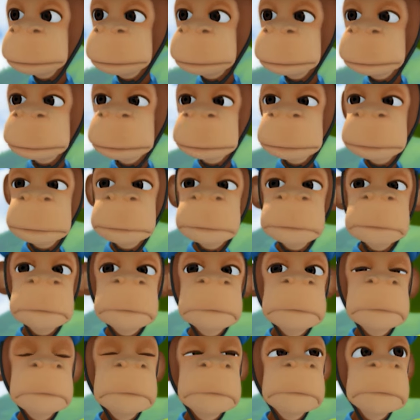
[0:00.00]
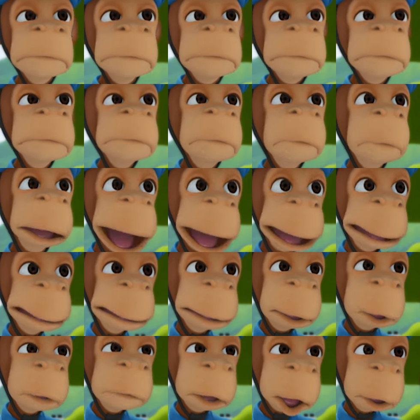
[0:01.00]
Mm. Max
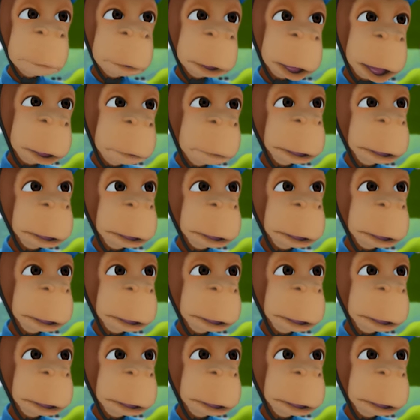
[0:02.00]
to Bobby and